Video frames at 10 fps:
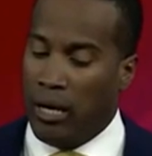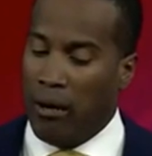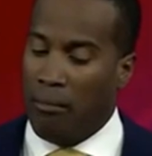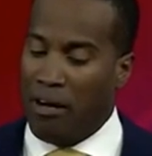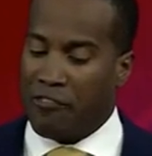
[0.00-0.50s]

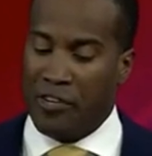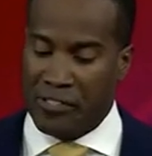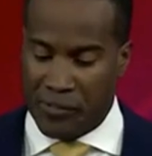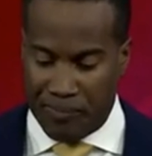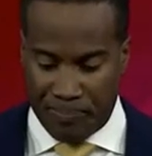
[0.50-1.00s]
My
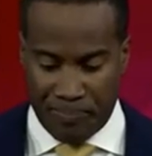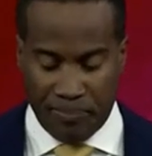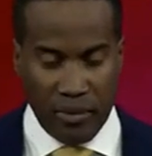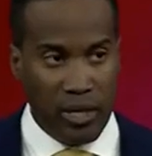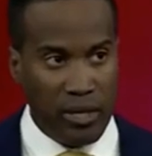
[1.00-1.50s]
friends,
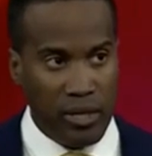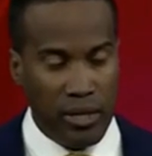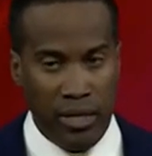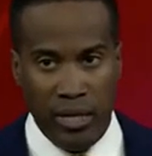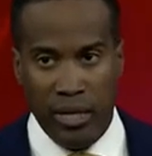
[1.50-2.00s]

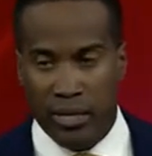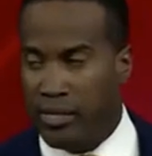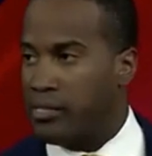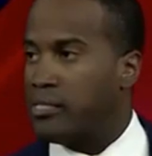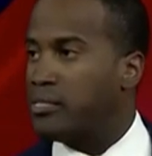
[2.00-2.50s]

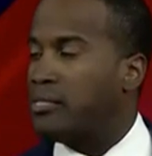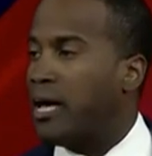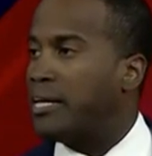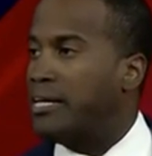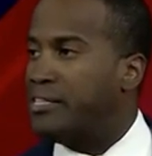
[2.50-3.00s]
this is
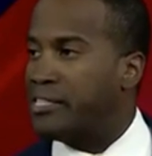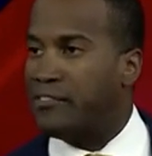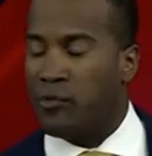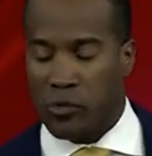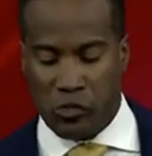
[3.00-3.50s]
not easy
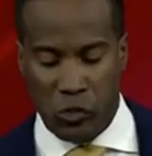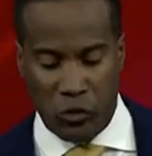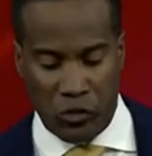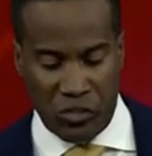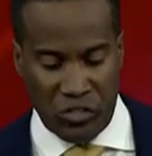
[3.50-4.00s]
for a
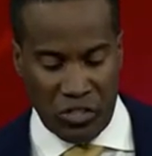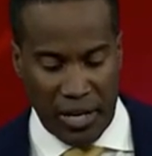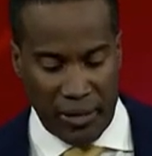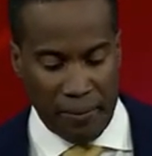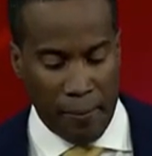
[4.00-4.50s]
soldier to say.